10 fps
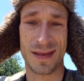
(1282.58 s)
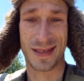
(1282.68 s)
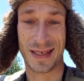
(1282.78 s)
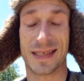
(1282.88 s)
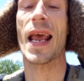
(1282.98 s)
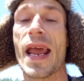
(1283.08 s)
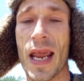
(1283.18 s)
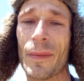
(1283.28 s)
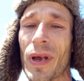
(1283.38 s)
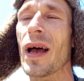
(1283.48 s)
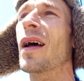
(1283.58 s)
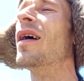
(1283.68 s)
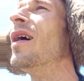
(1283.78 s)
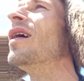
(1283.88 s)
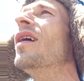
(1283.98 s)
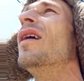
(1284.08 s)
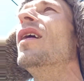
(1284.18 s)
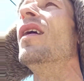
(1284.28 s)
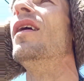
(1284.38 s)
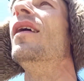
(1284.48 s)
it's the same.
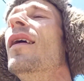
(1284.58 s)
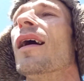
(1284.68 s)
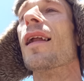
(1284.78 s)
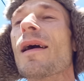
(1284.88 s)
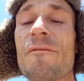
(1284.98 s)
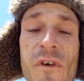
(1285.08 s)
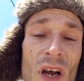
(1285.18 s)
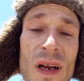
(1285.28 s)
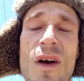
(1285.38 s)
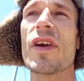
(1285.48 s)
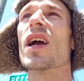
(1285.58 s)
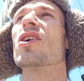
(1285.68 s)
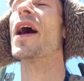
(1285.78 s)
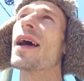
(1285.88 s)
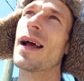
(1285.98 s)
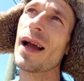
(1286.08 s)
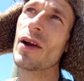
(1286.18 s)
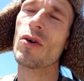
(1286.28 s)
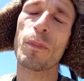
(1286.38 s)
And I'm fucking over here crying. I gotta